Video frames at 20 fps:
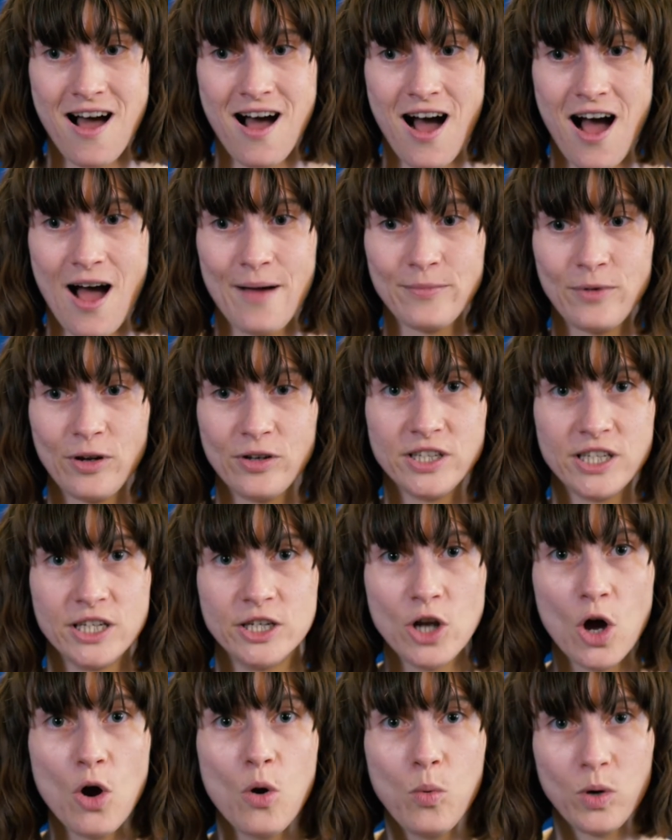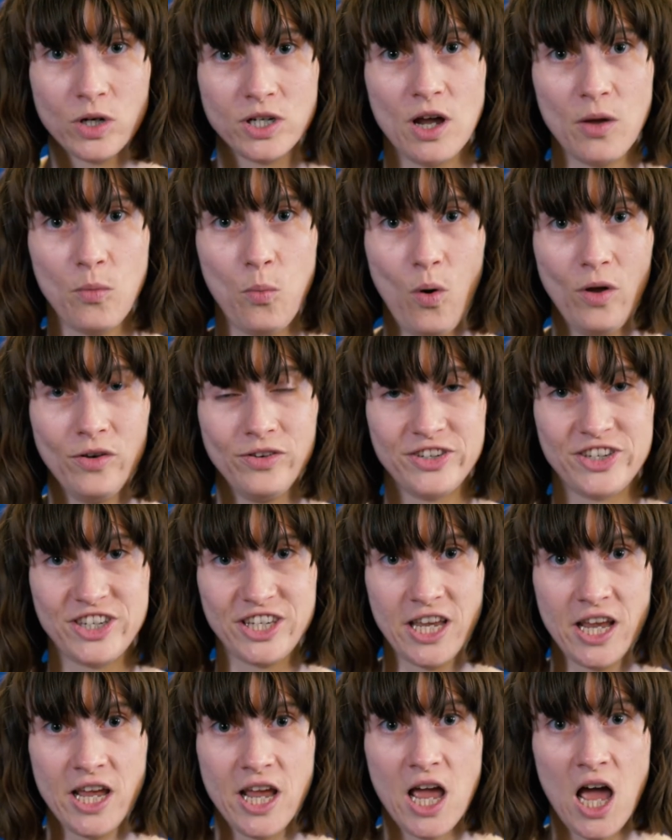I'm going to know what I want
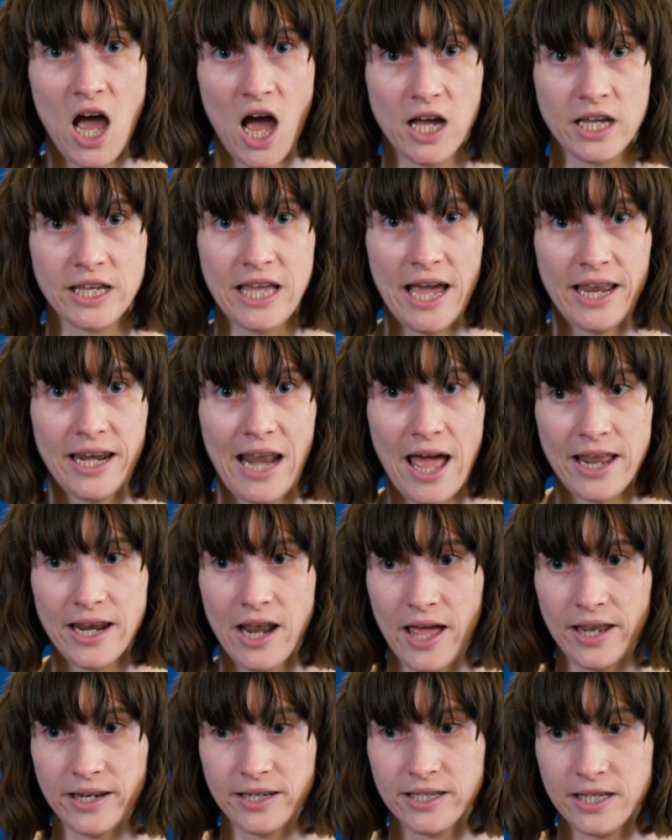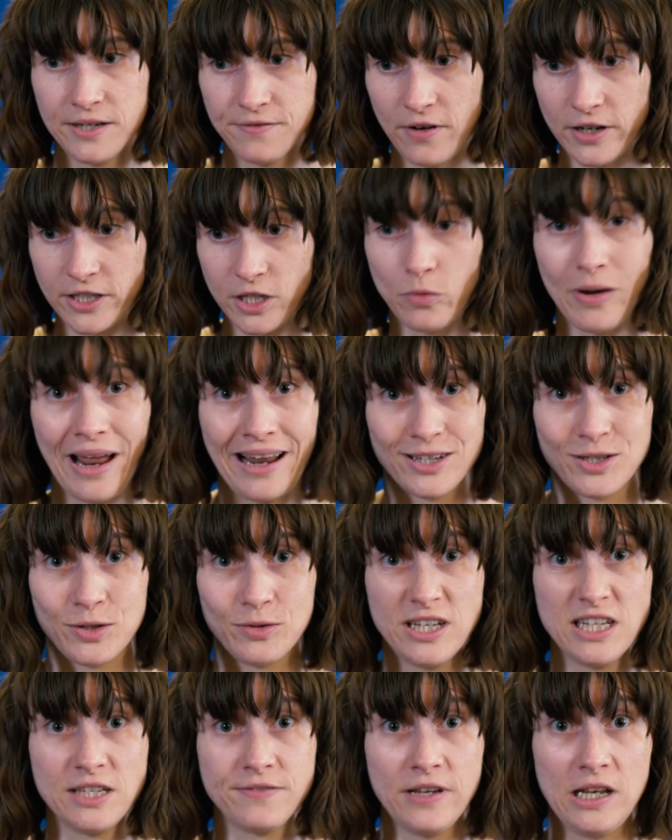again, and if I don't act on
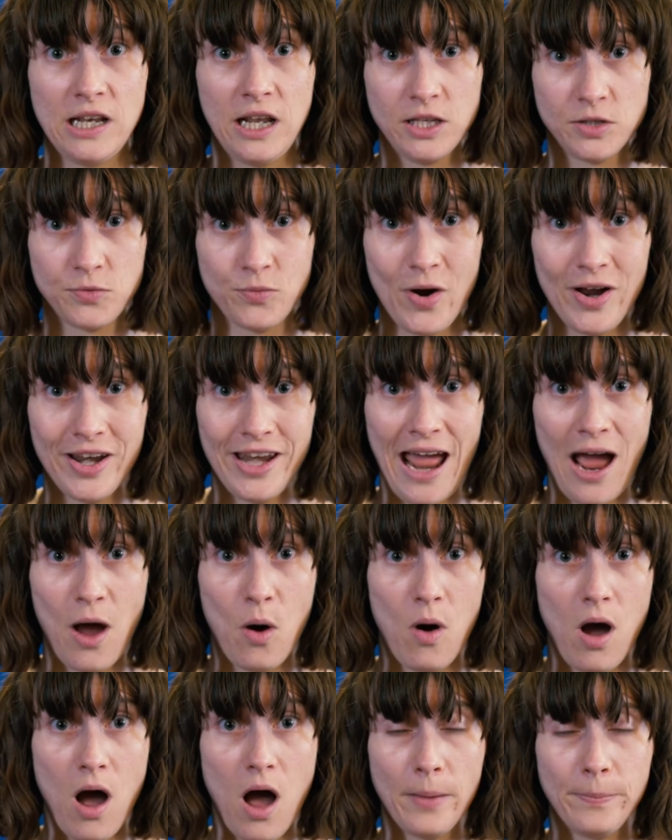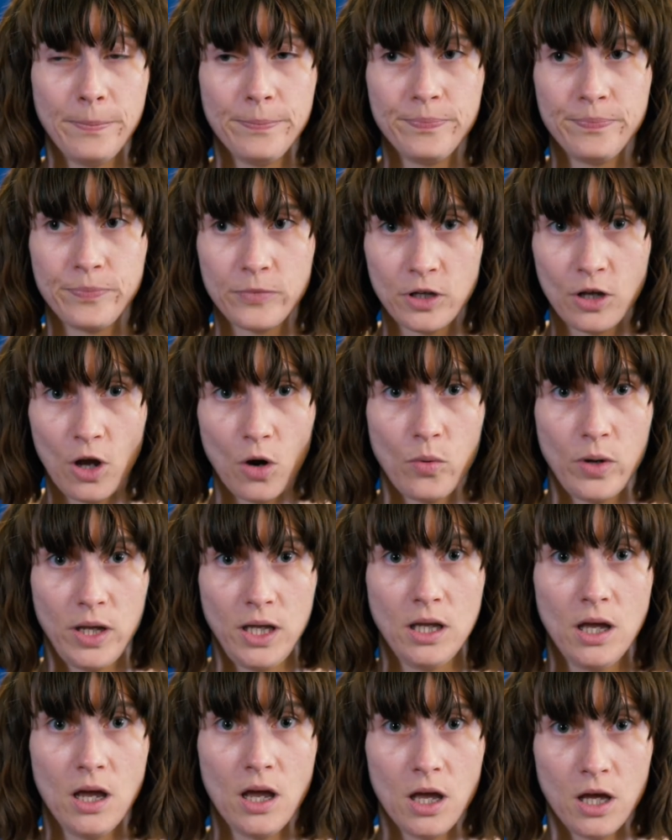these feelings right now, I'm
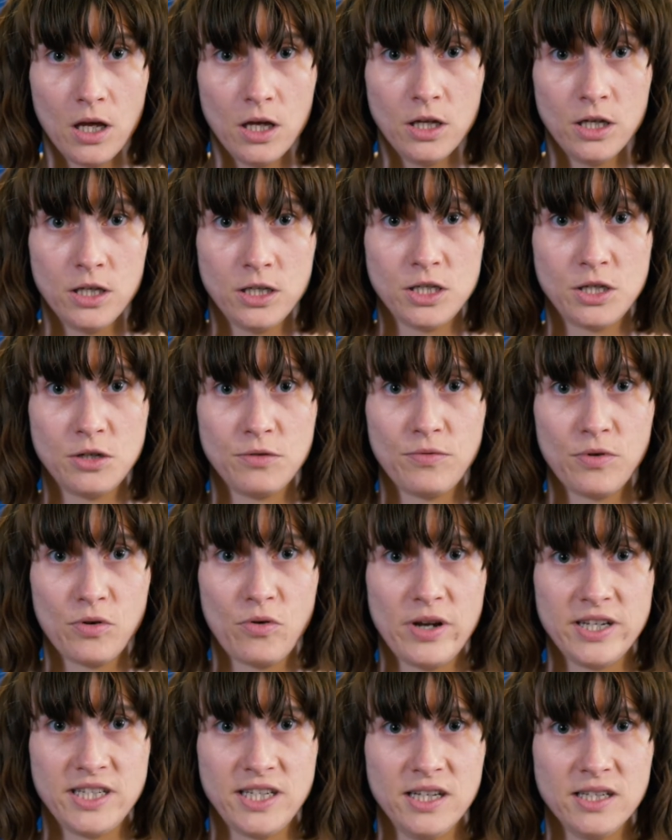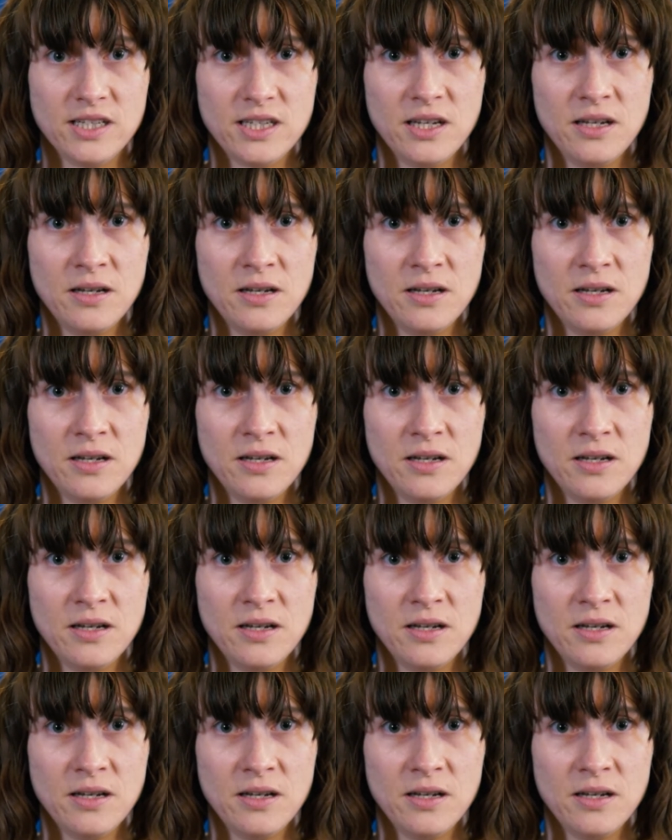going to regret it.